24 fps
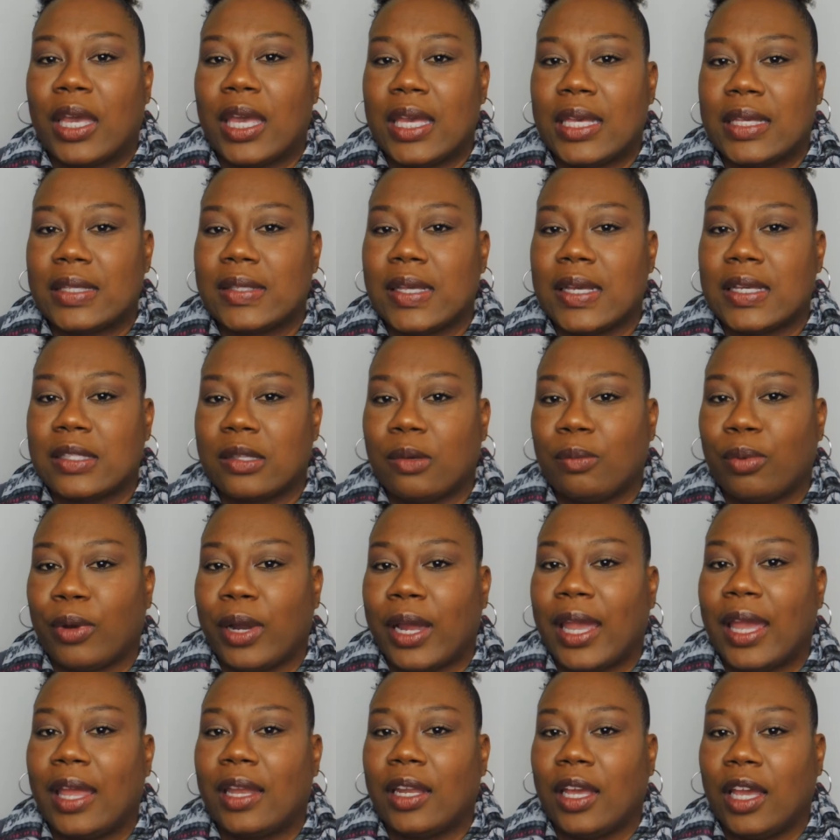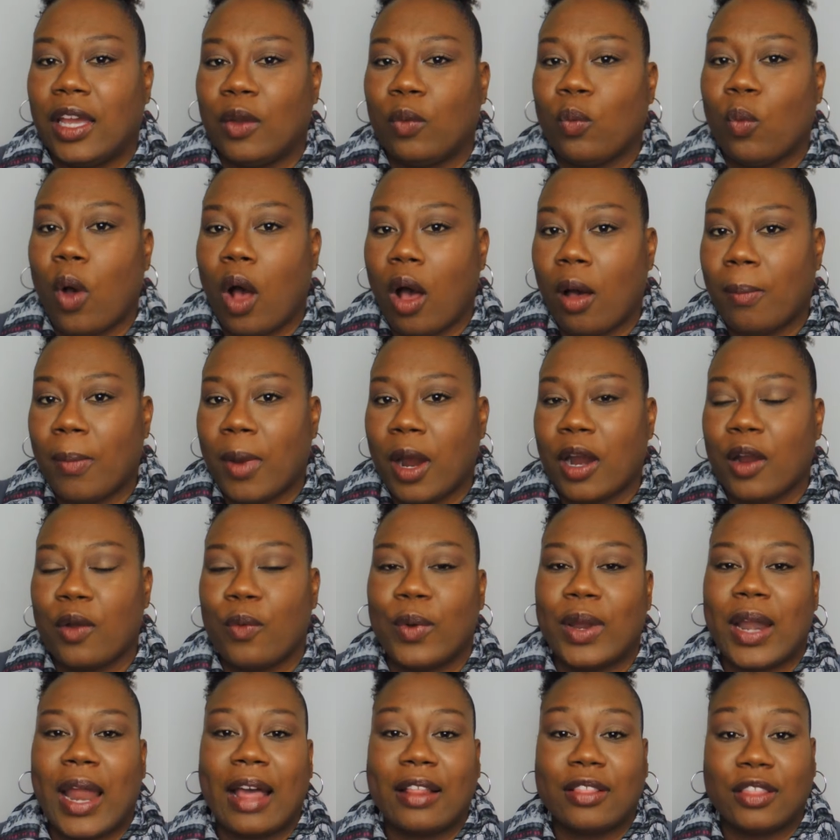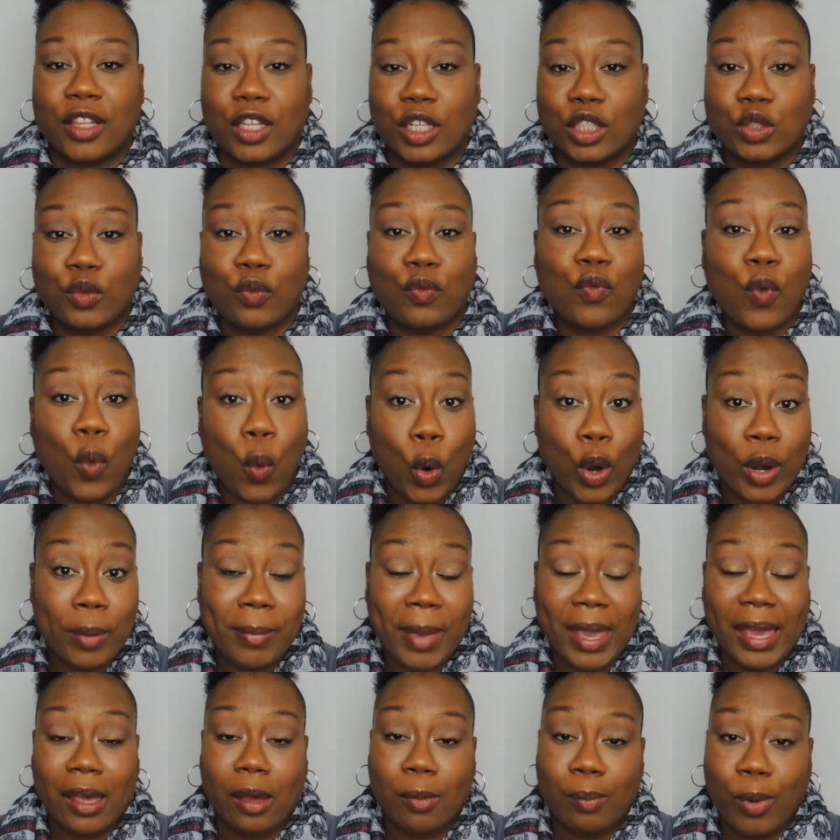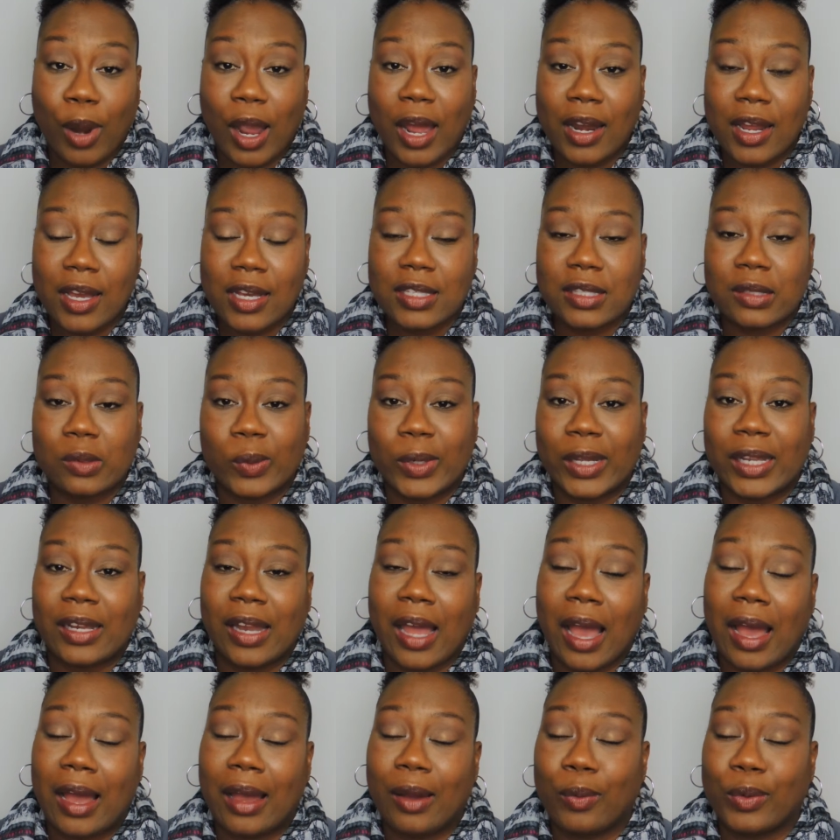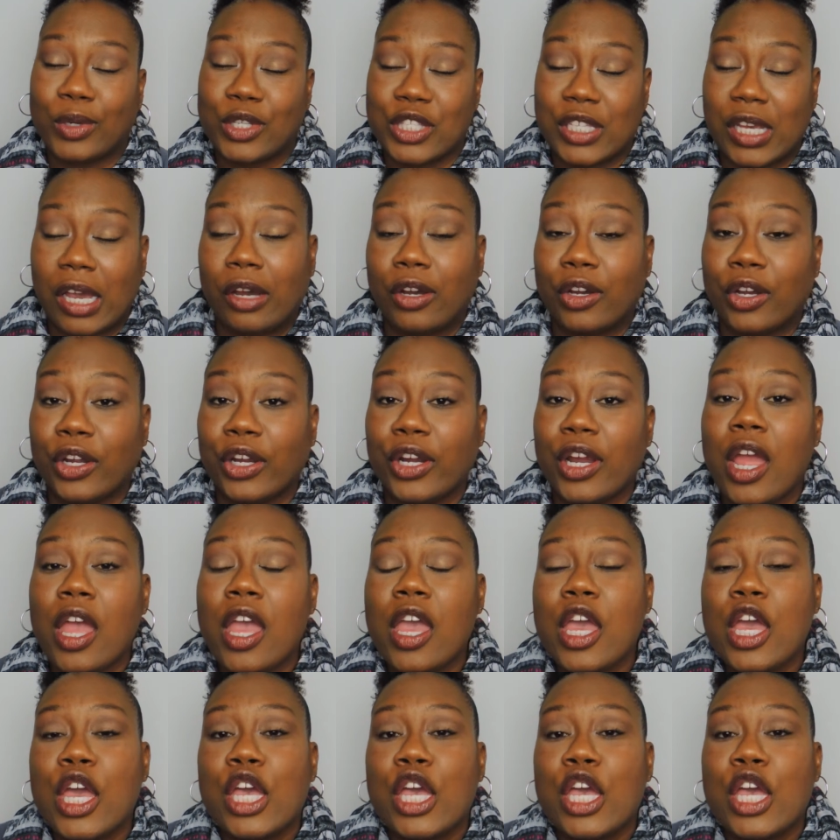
Kiss as a brand in Walmart when I looked for makeup products when I was younger.